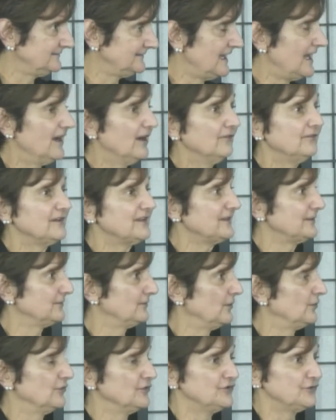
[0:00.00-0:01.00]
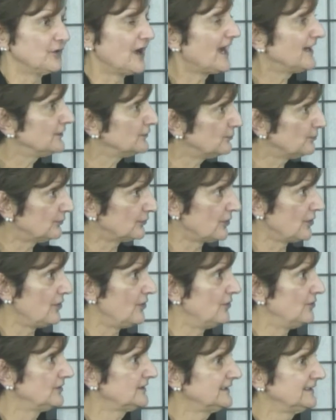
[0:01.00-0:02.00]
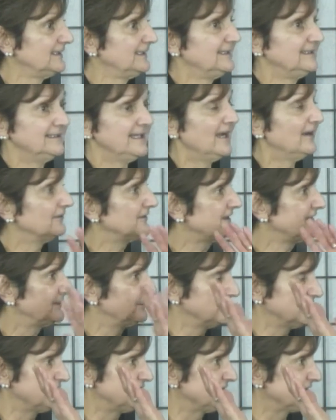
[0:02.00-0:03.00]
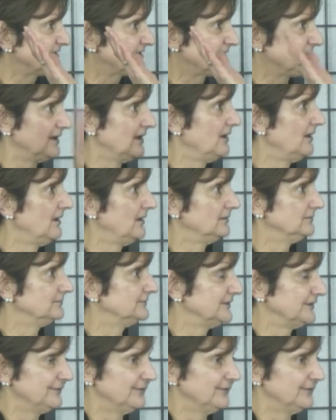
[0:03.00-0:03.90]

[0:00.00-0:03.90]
Everything, her dryer broke, everything was just all,